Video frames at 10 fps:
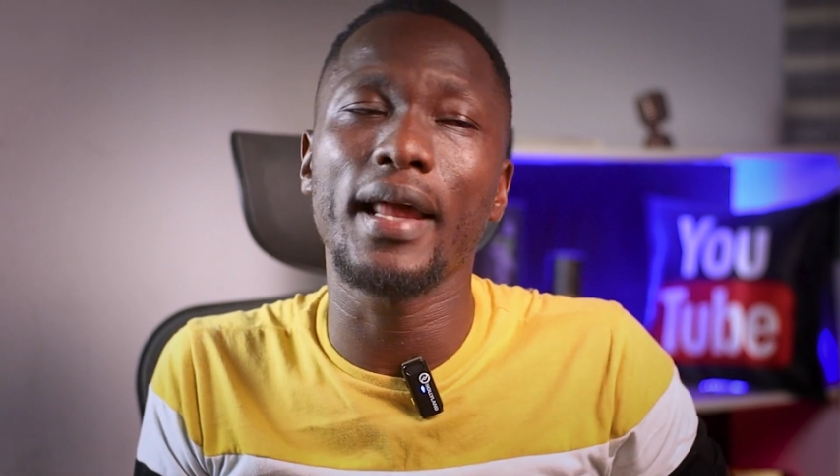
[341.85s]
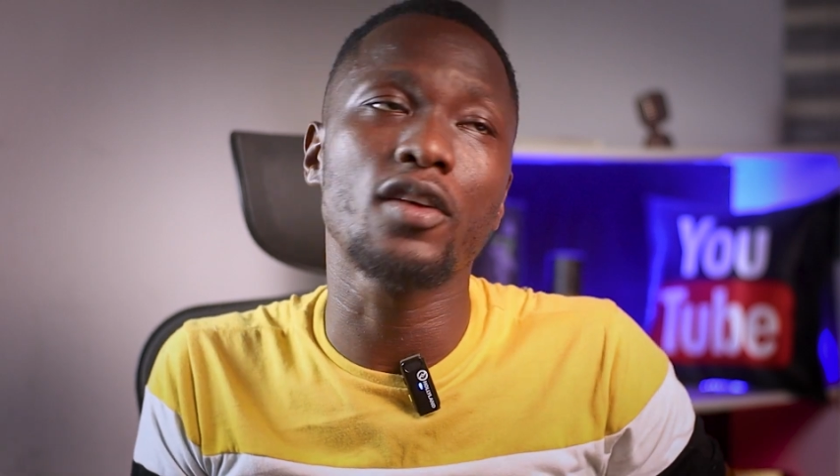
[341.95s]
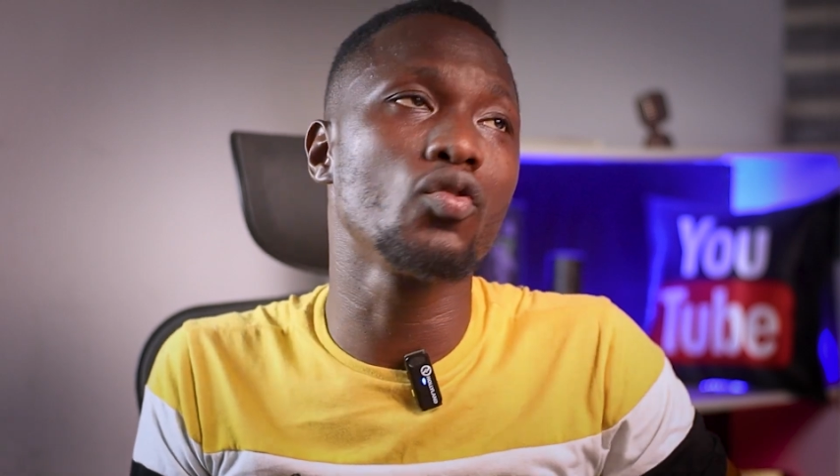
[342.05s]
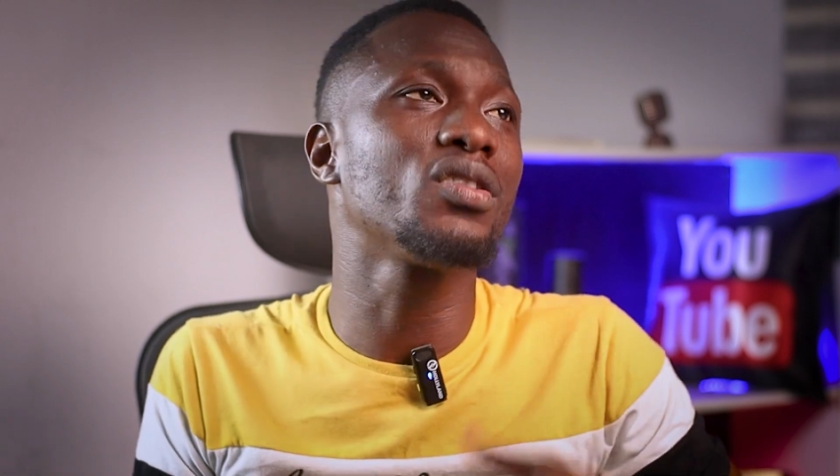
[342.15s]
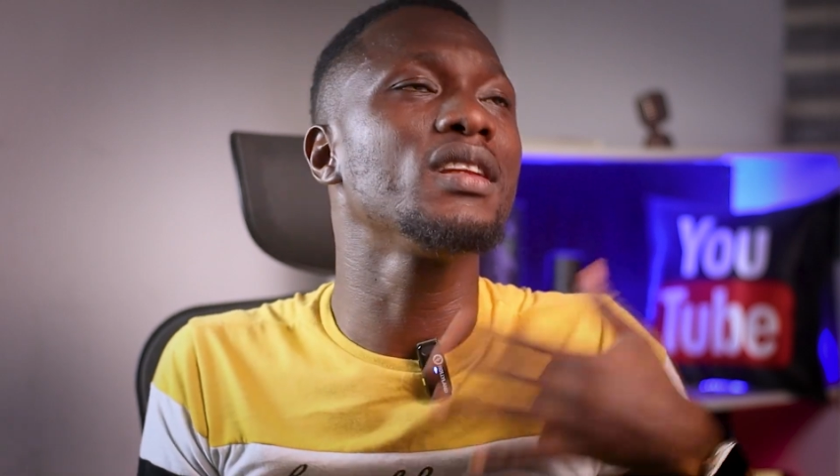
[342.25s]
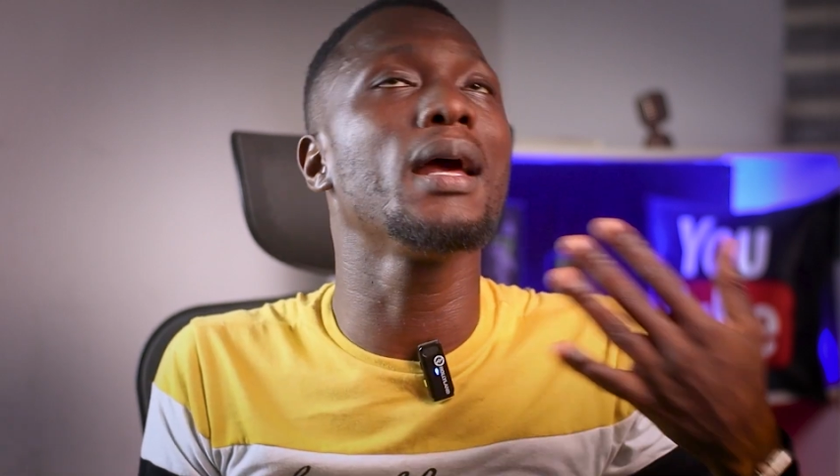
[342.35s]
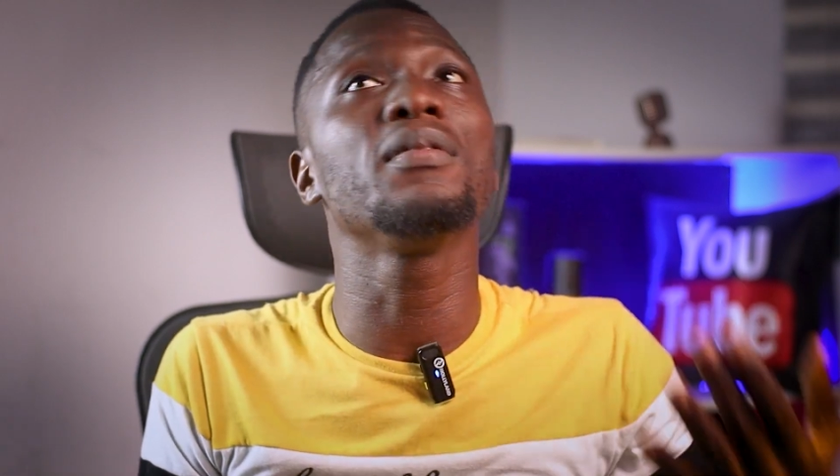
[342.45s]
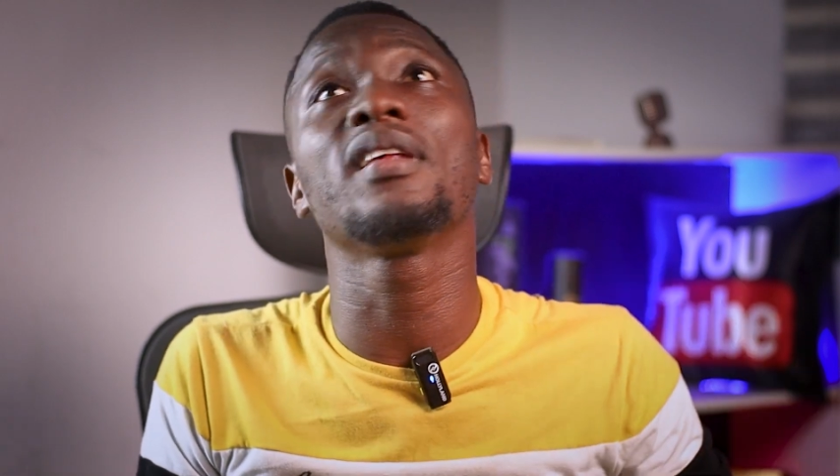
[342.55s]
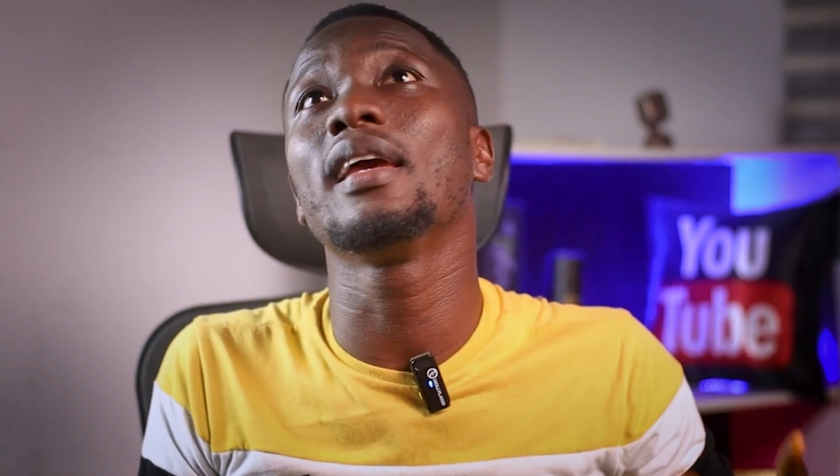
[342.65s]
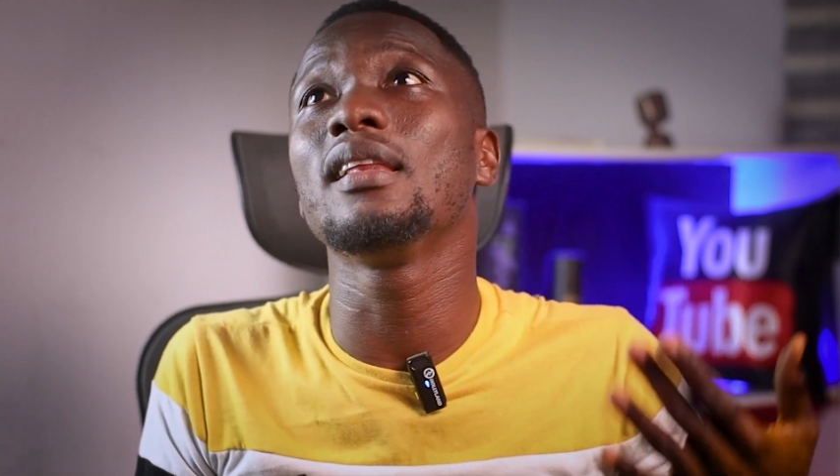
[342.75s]
Like you see them
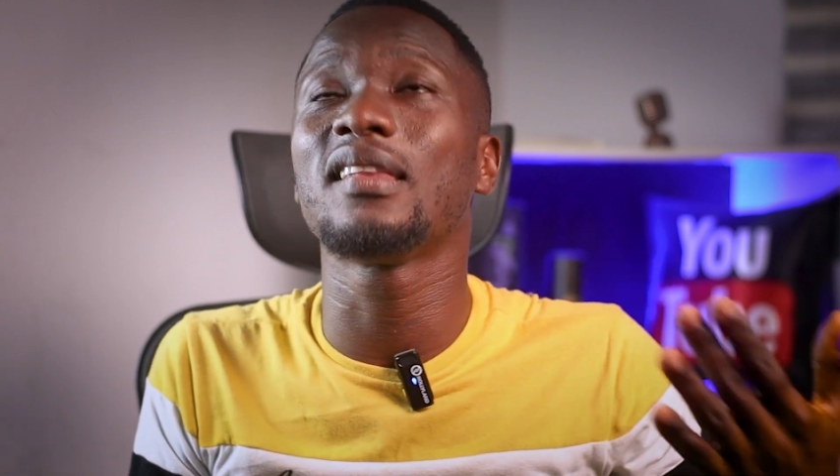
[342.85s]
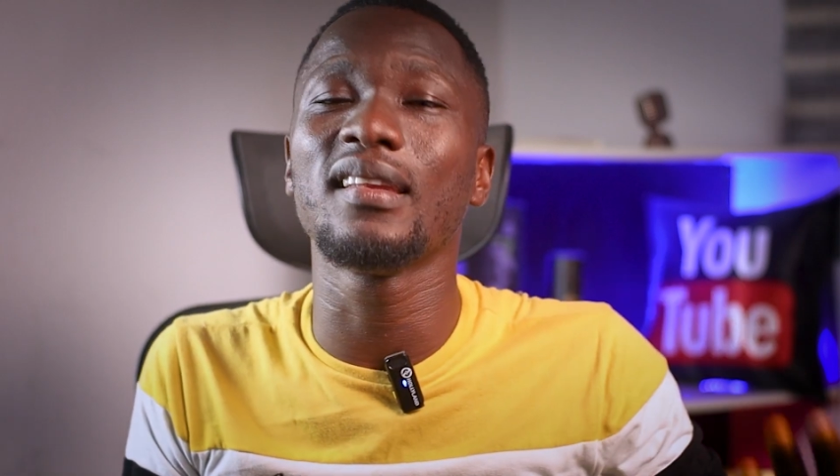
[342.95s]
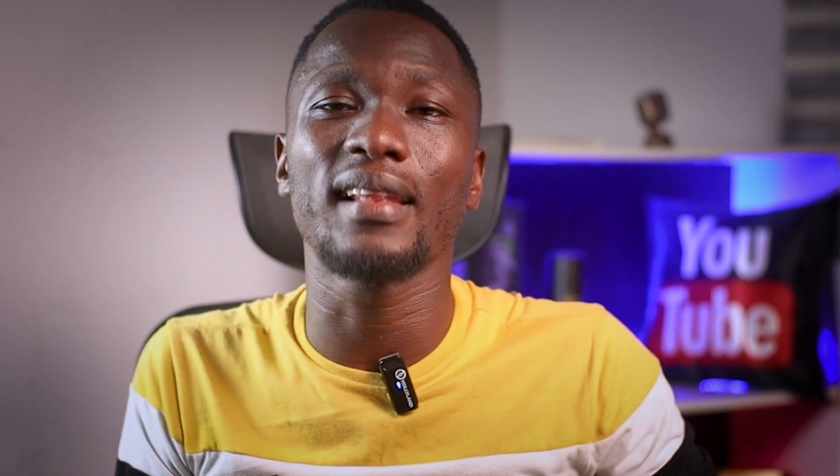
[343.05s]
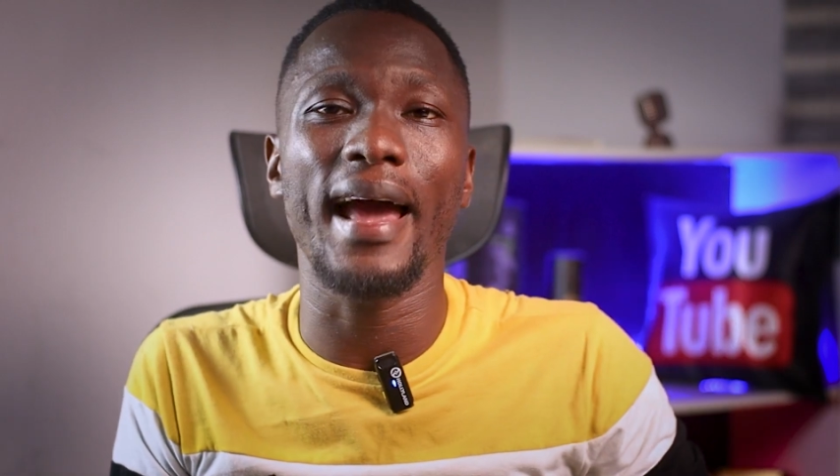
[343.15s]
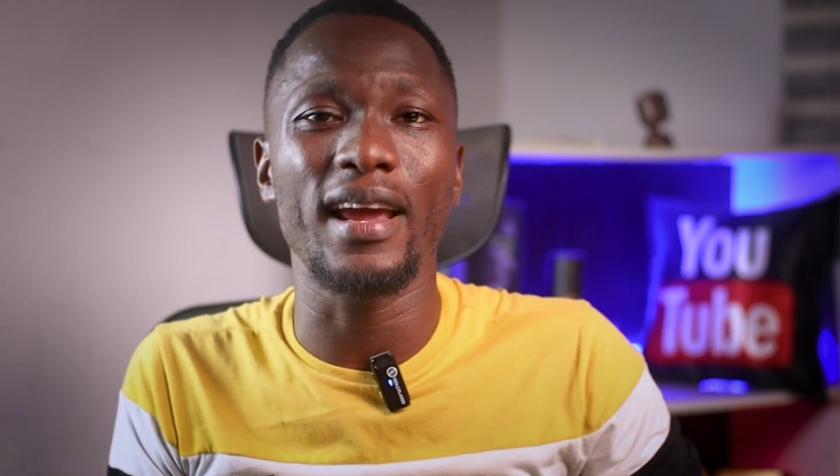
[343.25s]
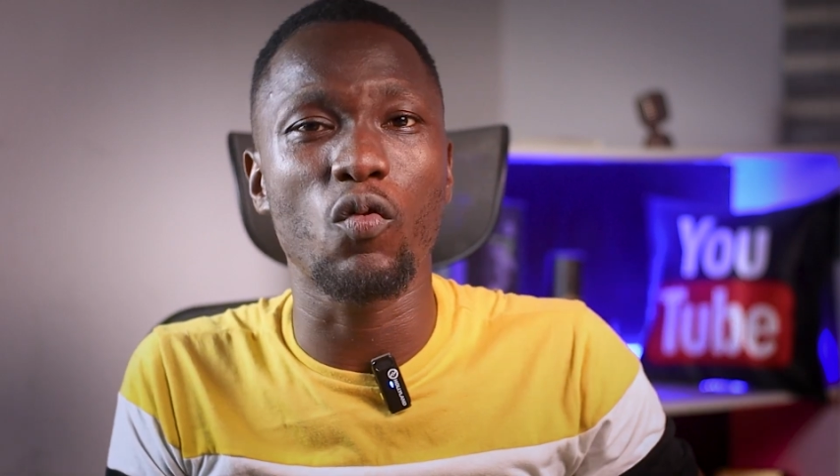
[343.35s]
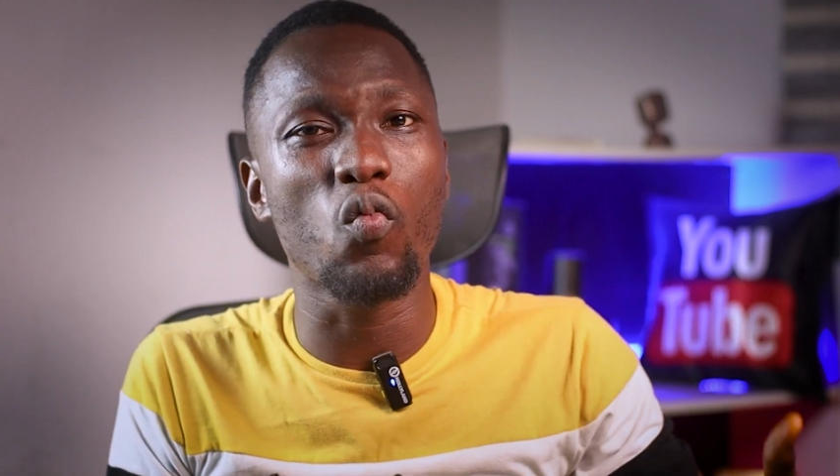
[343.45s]
saying things like,